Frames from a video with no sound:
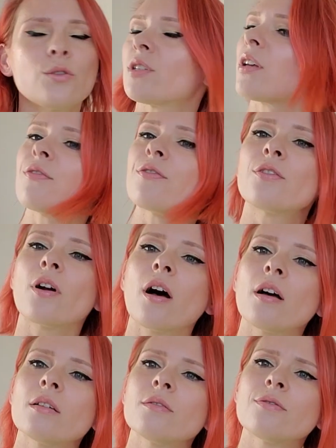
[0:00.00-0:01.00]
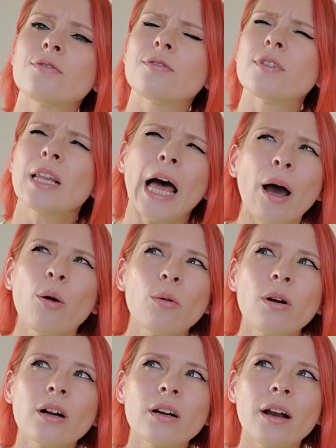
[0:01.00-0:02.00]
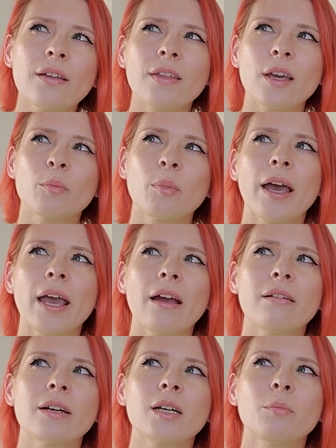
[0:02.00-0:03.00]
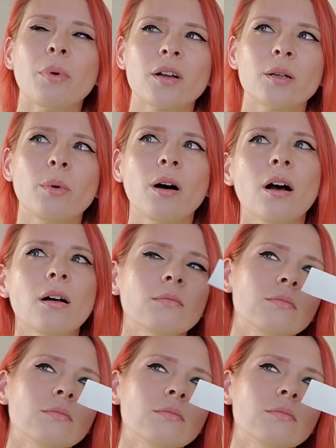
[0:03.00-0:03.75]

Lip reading: Saffron Flower, I think by Eric Butterbaugh,